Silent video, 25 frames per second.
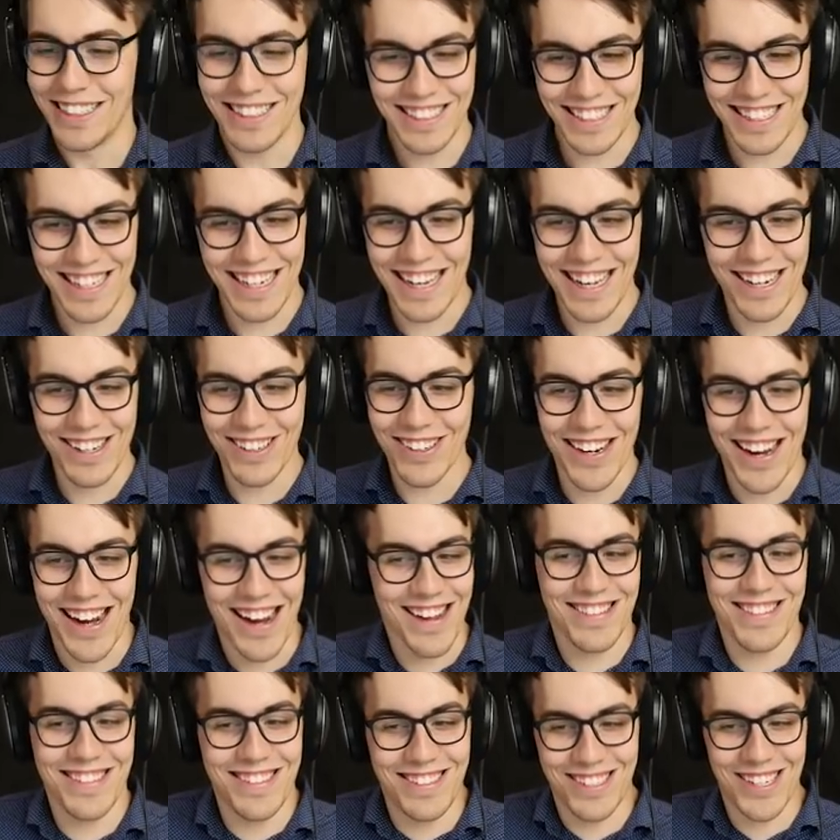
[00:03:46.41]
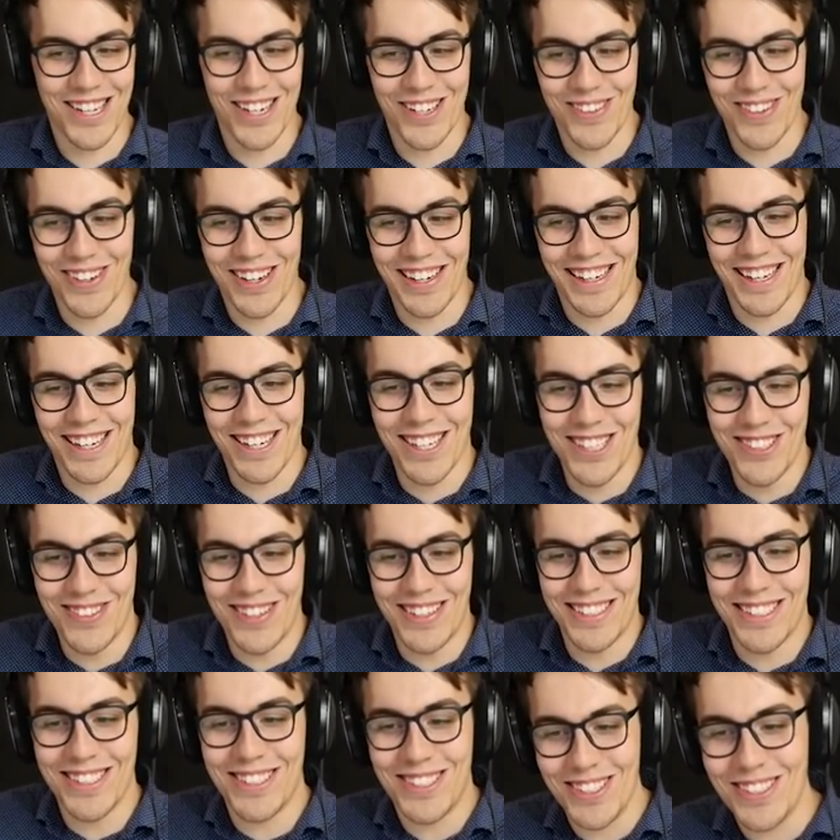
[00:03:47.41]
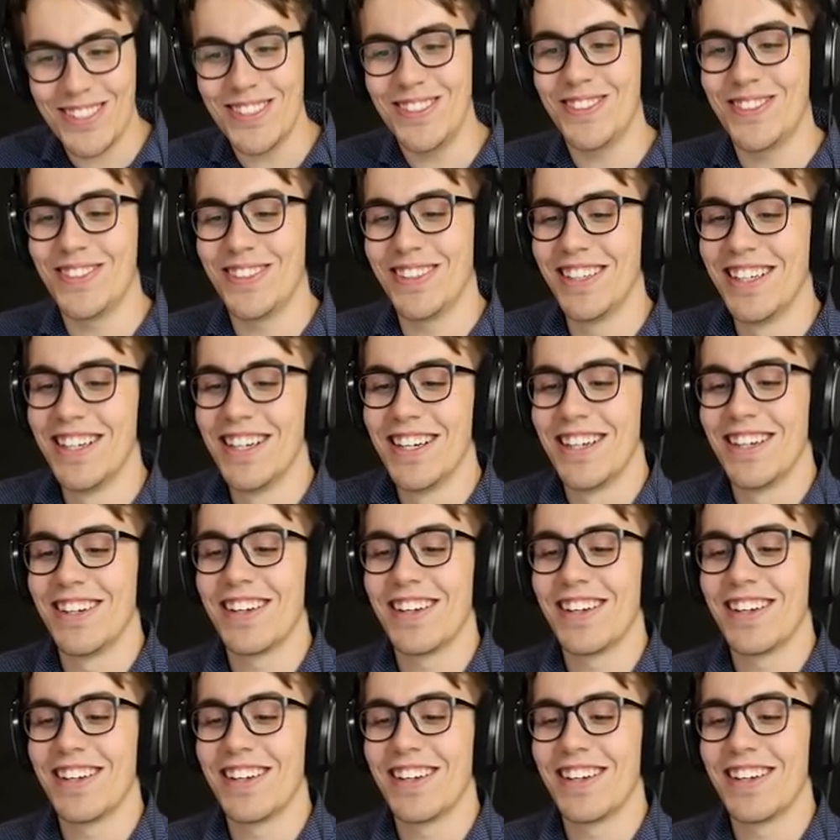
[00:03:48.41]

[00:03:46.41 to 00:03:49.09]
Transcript: Oh, I don't know how this is gonna work. I don't know what to do.